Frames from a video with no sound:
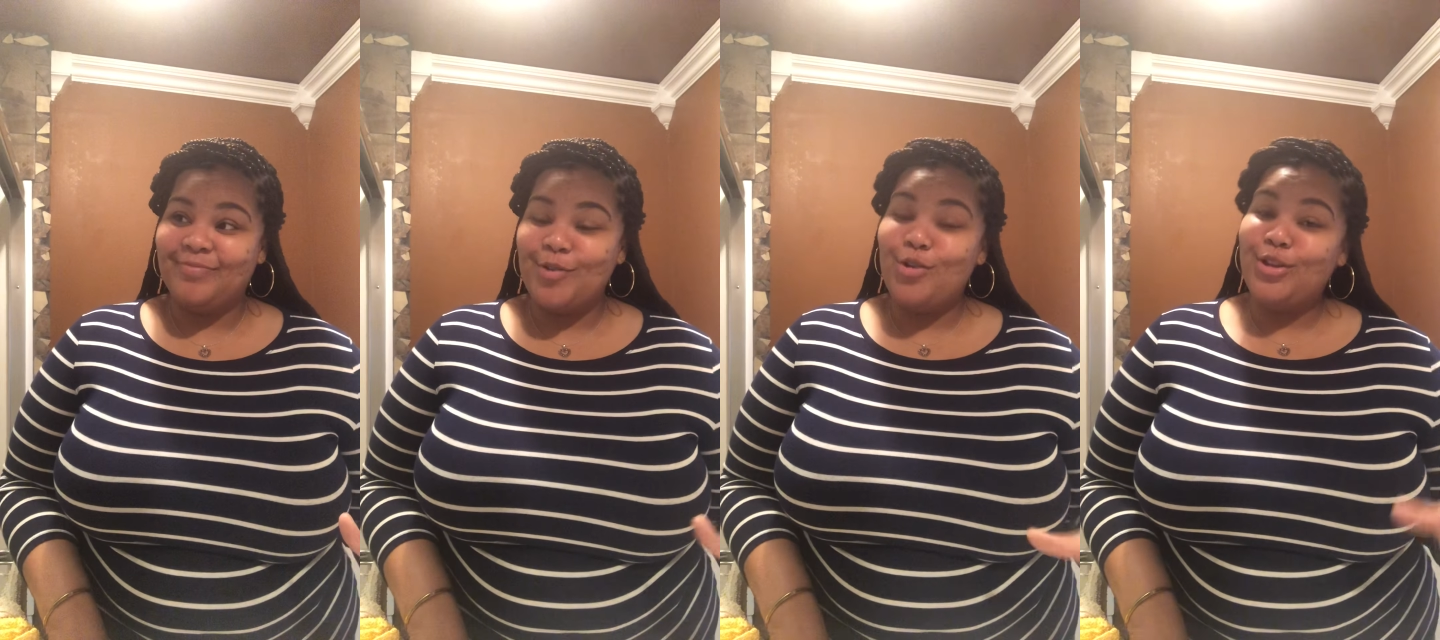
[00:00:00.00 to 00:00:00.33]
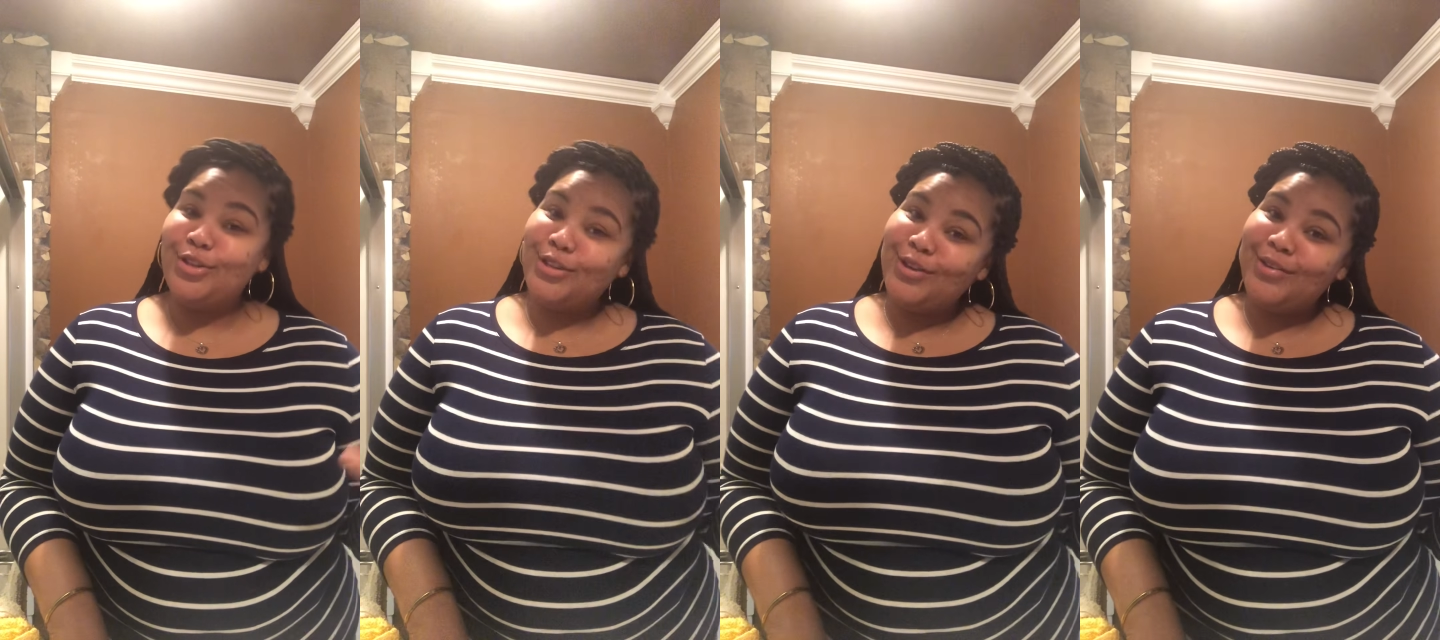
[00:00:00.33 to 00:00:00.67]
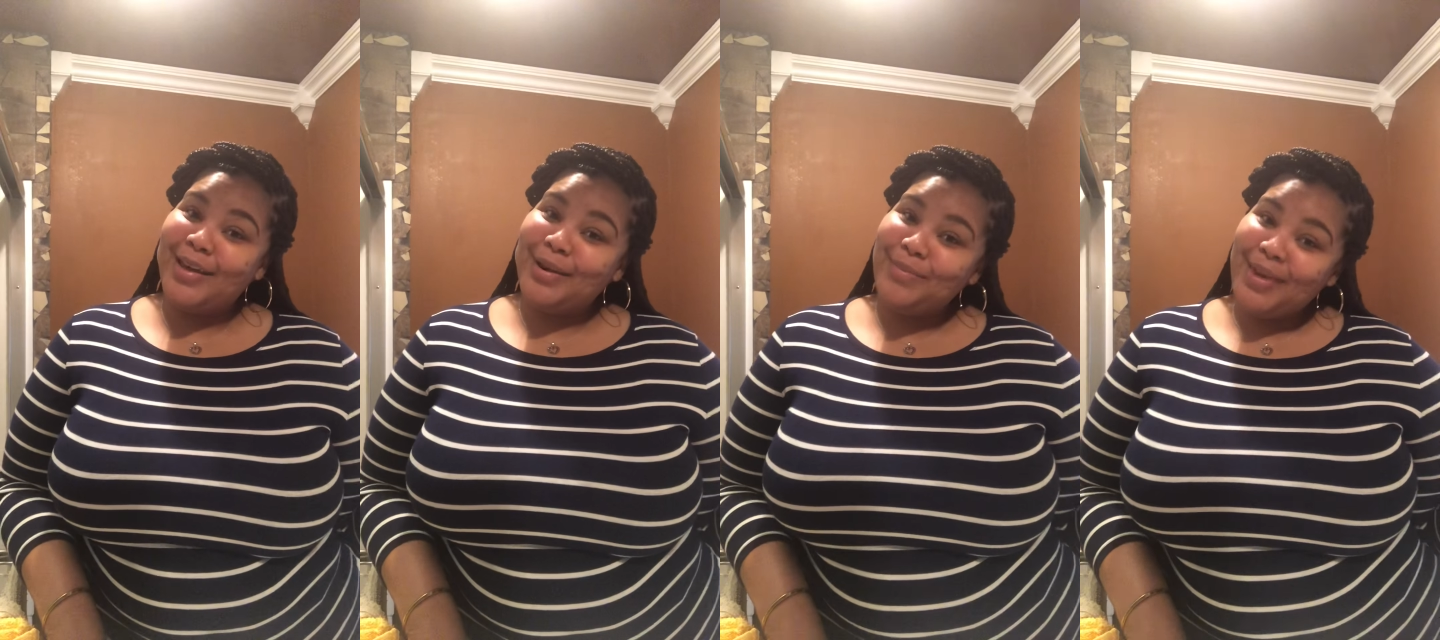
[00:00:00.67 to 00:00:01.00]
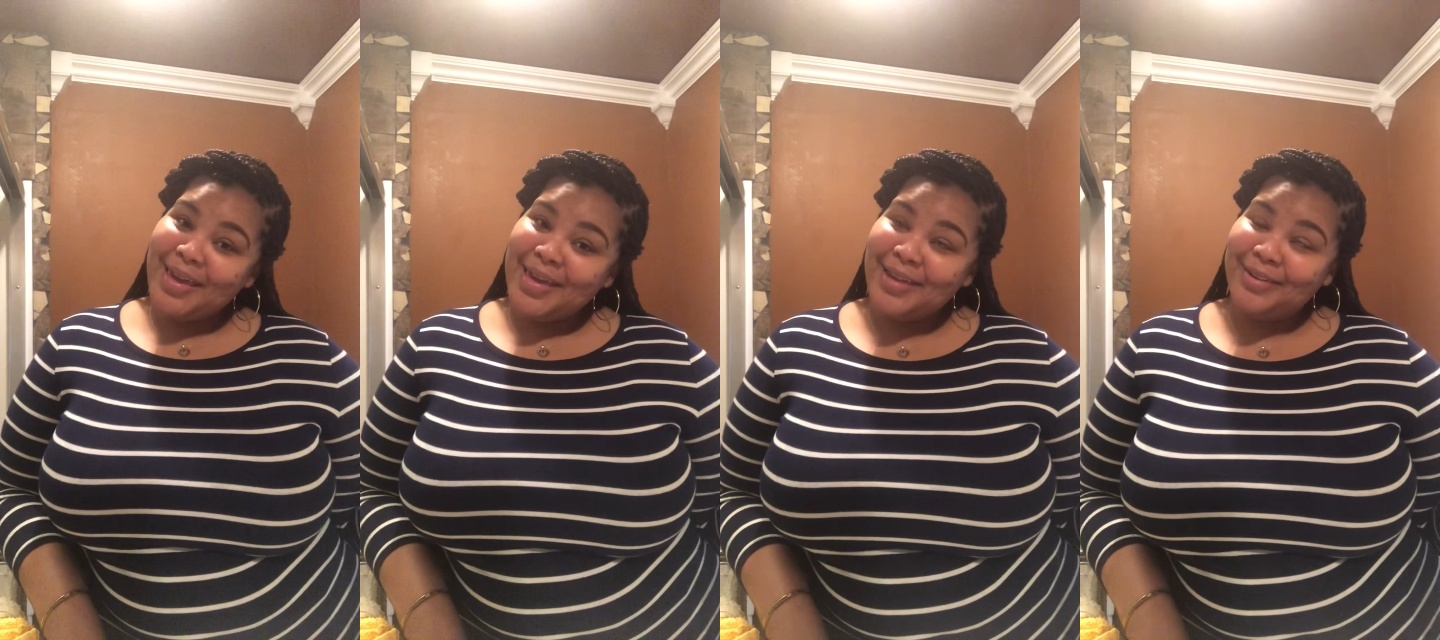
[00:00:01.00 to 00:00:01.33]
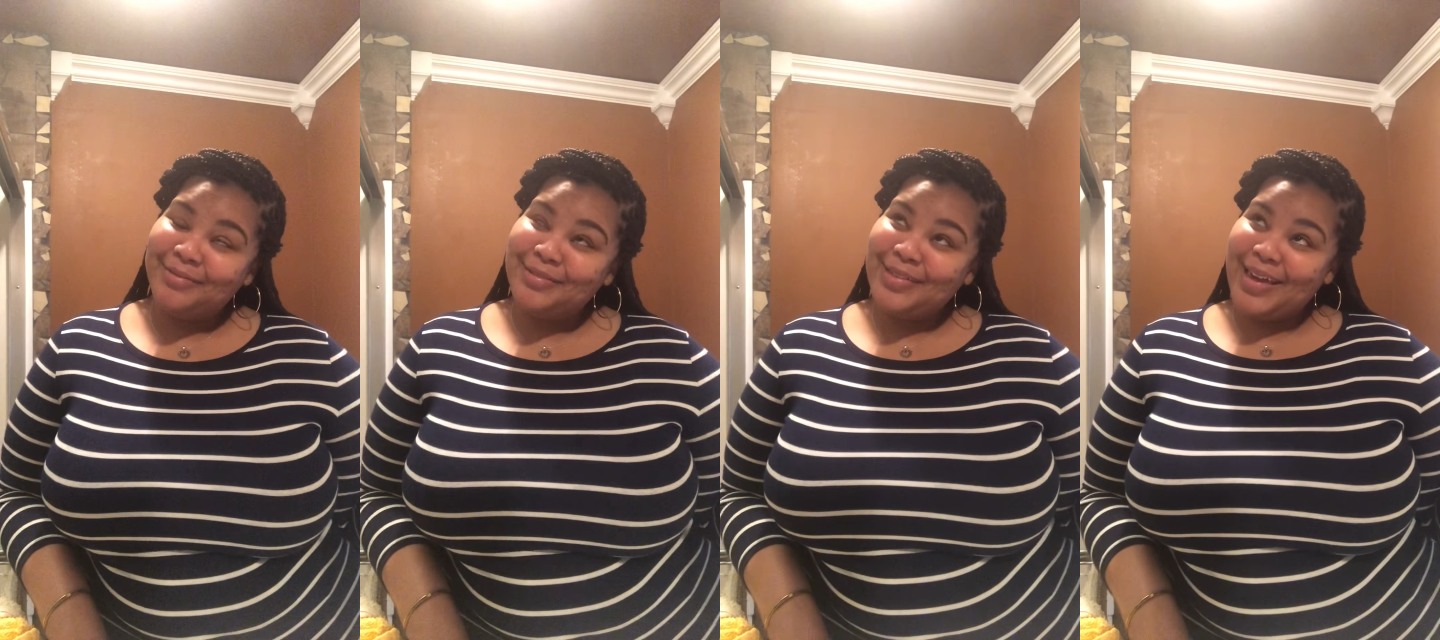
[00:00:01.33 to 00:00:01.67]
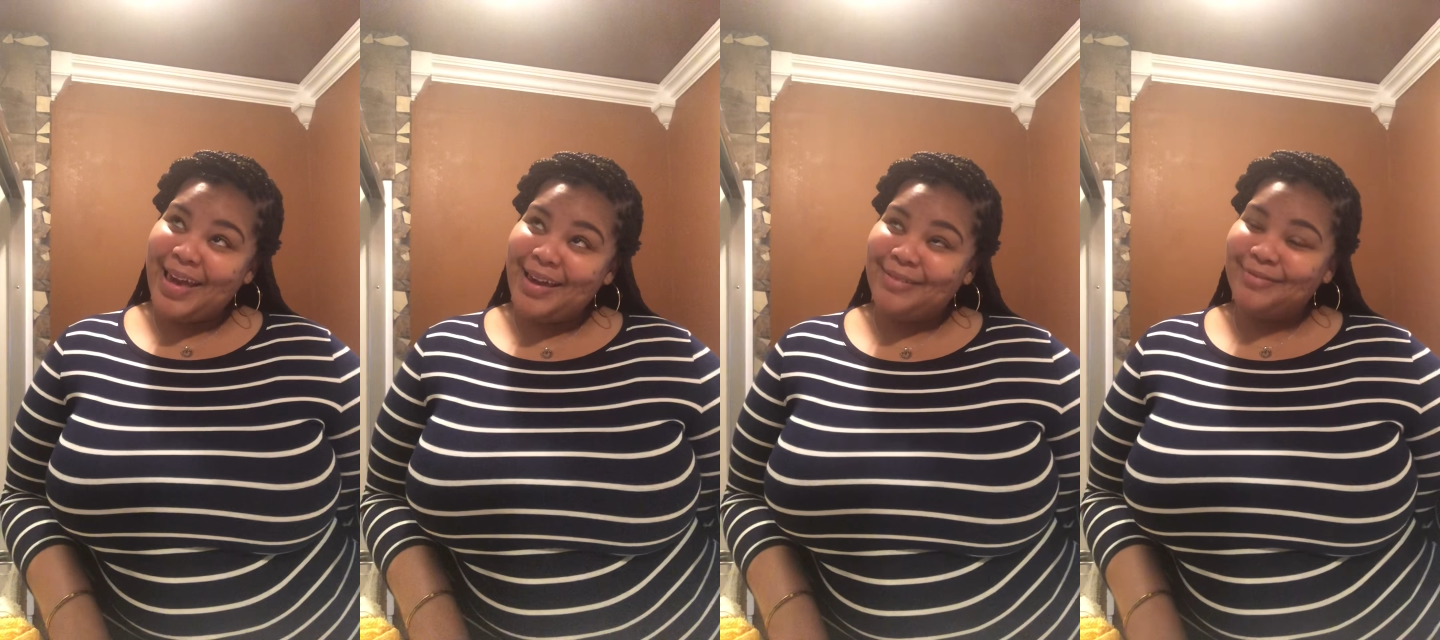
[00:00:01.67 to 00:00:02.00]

well, let's say you got a man, okay?